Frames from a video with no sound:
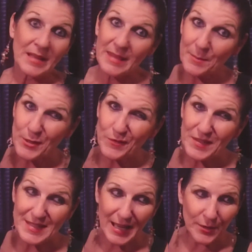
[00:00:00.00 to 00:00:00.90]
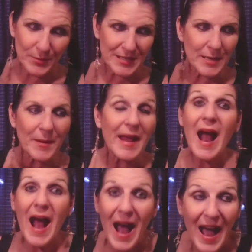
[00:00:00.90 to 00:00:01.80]
Let me know if the sound was any better.
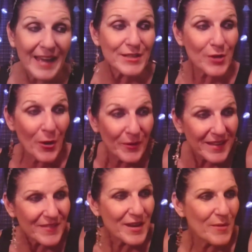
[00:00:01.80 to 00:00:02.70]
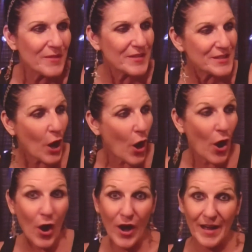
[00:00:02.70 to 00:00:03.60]
I don't even know if it's
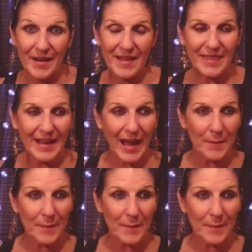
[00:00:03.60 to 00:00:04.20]
on. Like, I